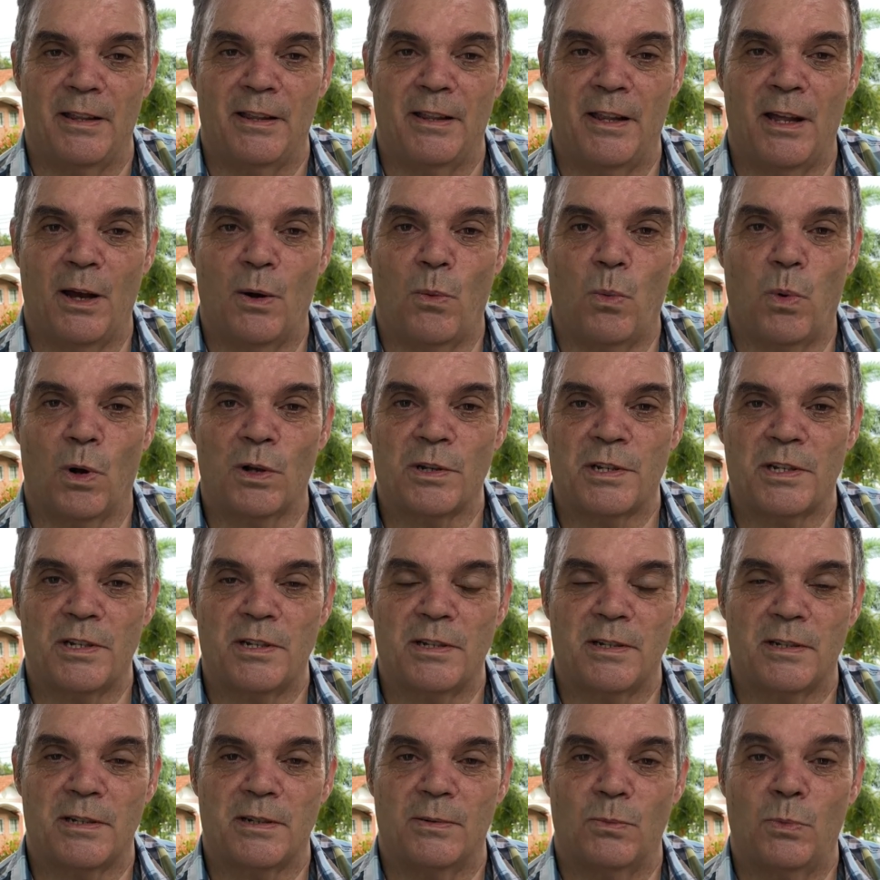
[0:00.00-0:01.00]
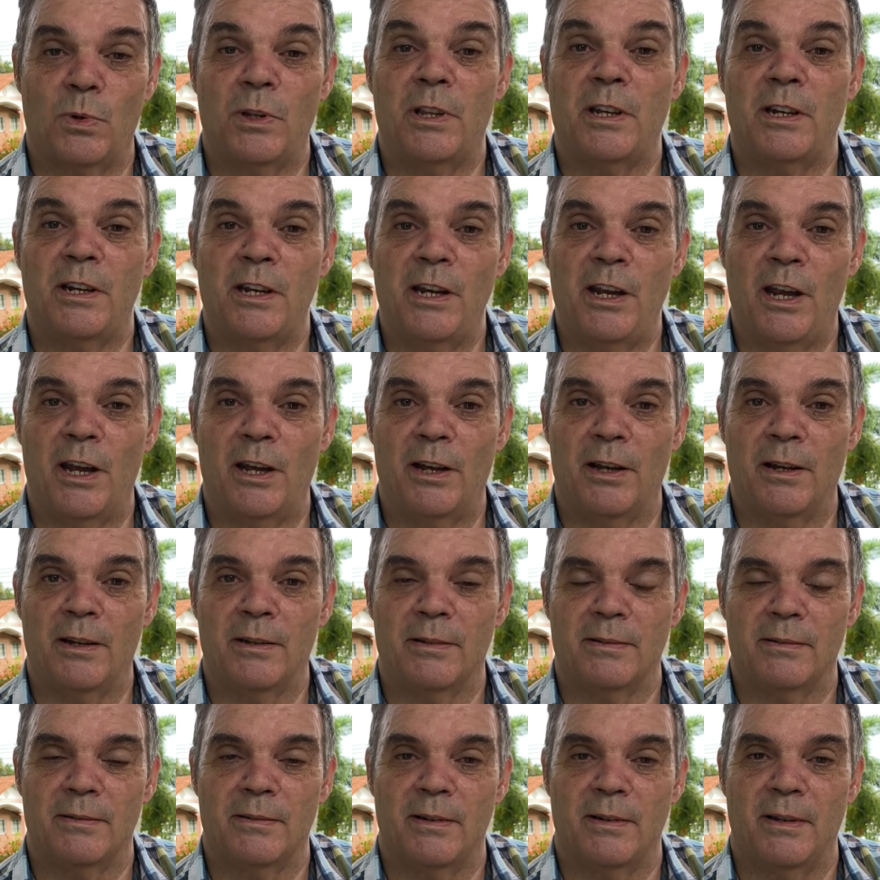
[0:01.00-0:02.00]
There wasn't, within a year,
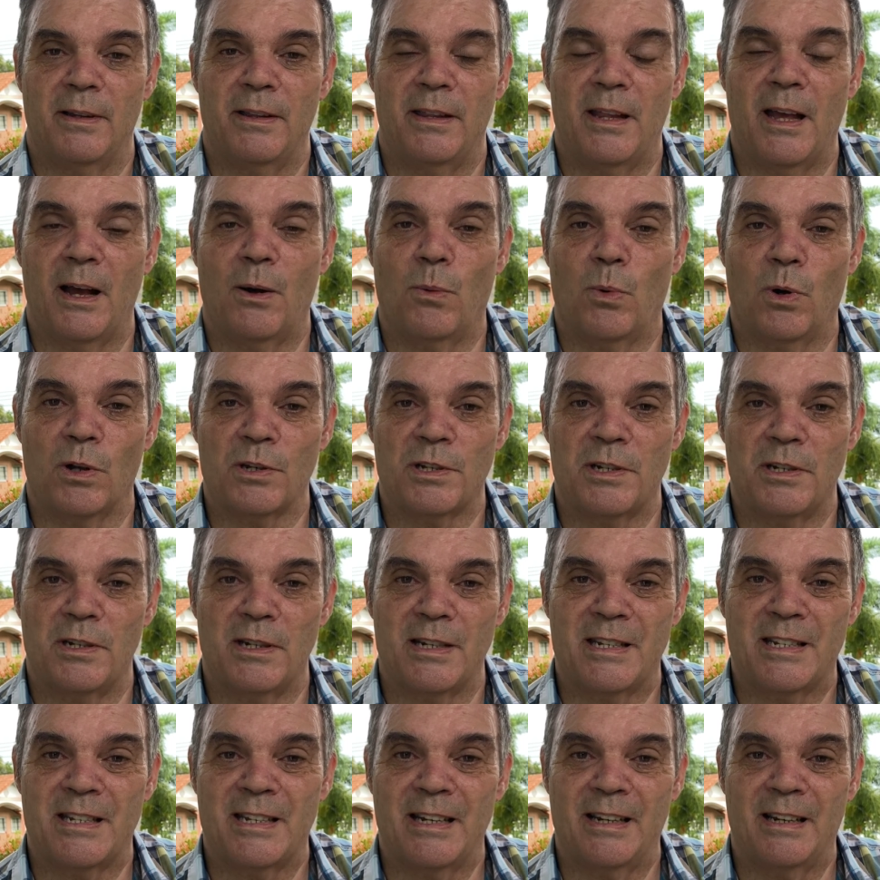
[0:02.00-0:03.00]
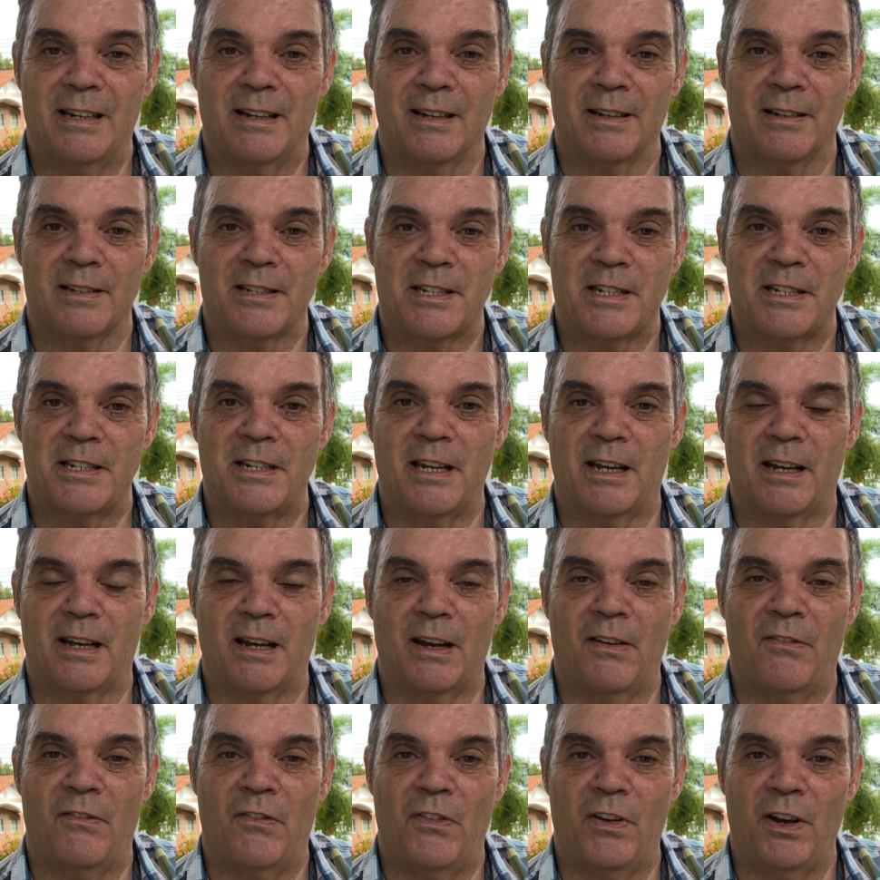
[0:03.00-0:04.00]
there wasn't a single stick
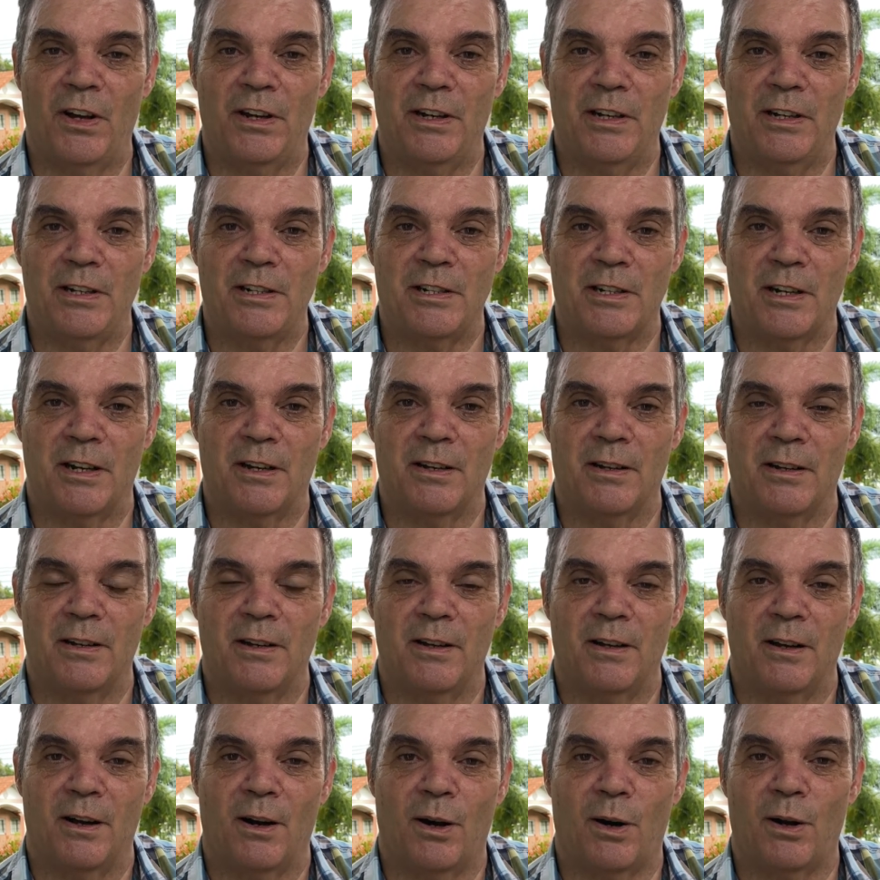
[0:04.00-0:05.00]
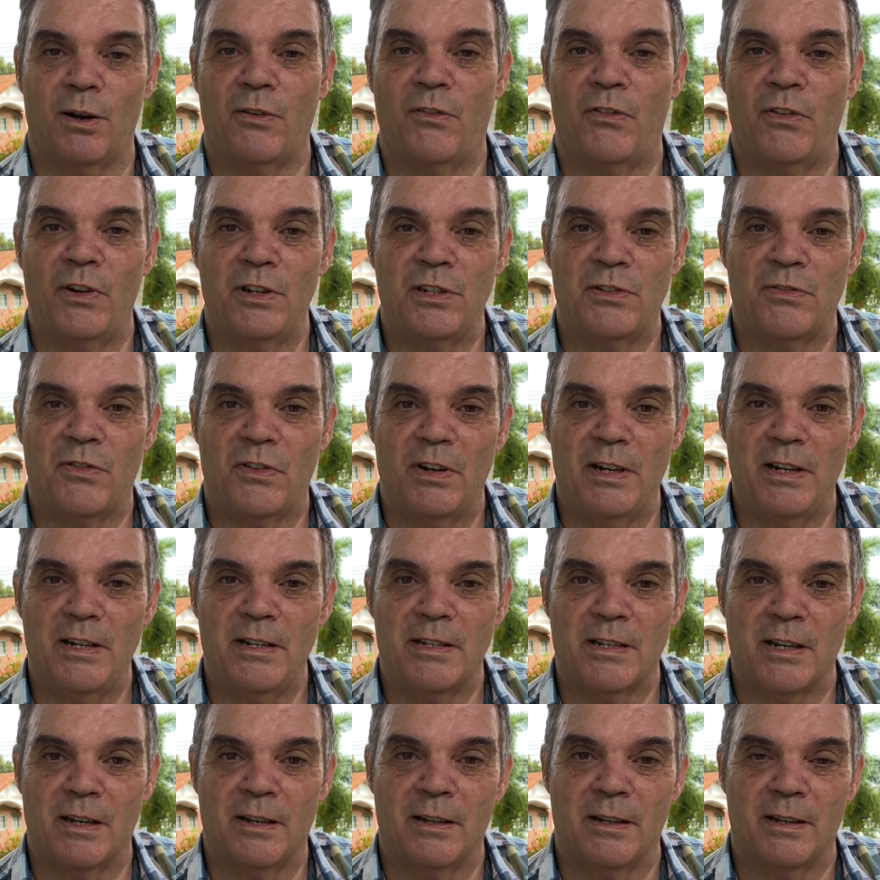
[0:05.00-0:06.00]
of furniture or a fridge
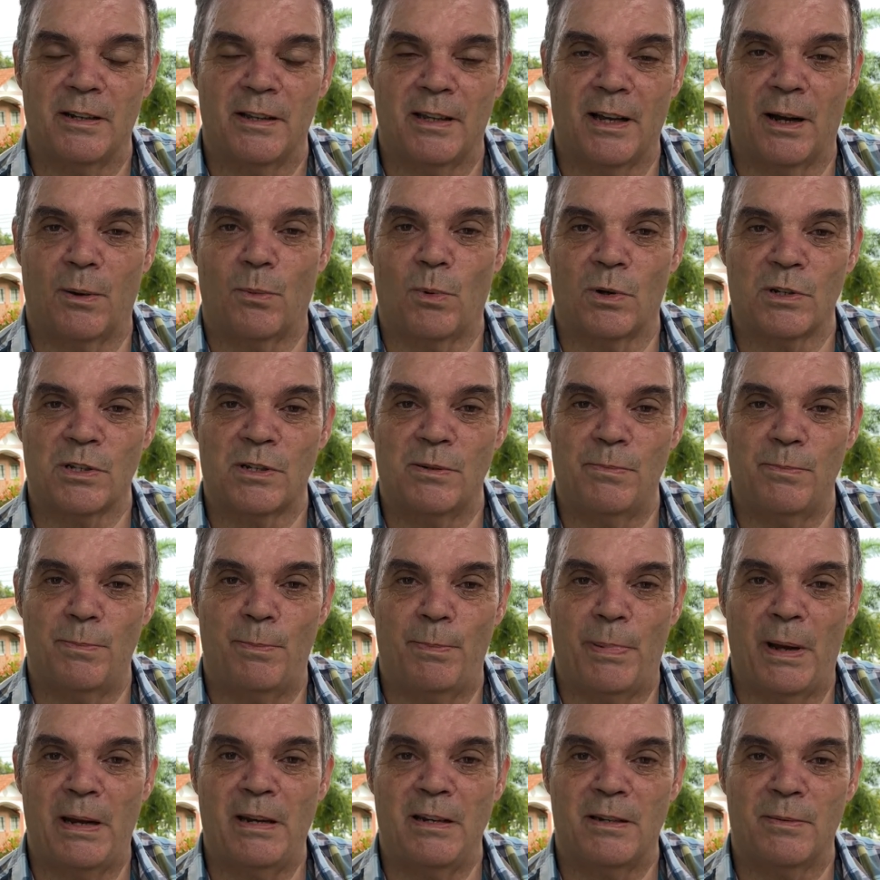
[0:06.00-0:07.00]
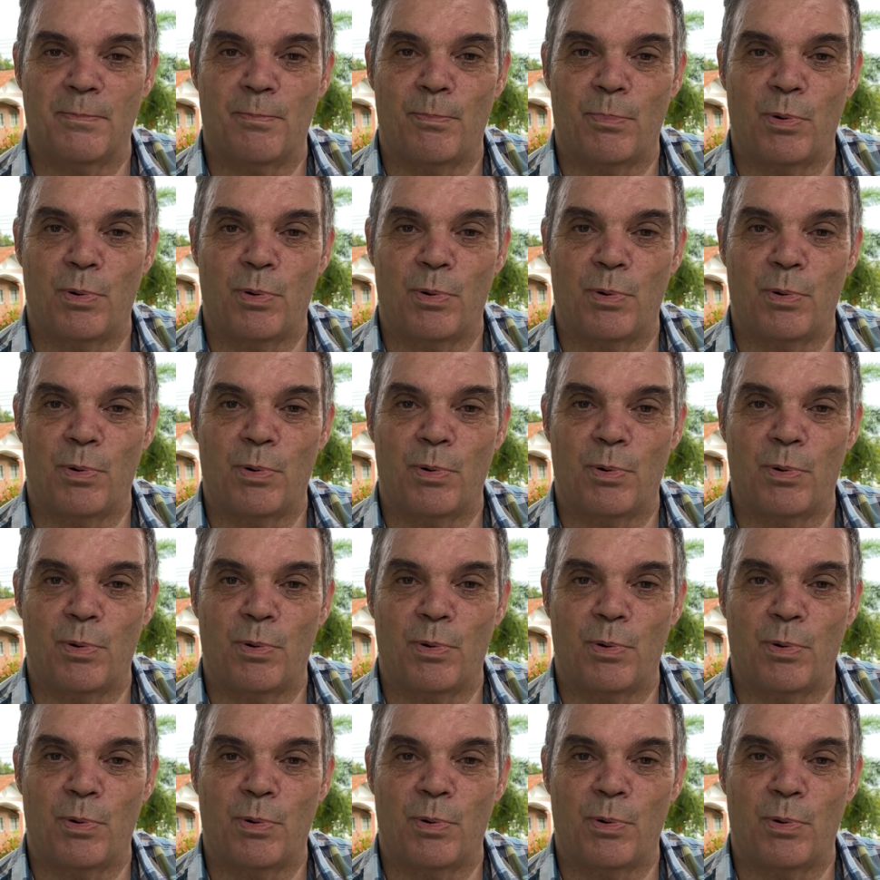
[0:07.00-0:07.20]
freezer that wasn't bent,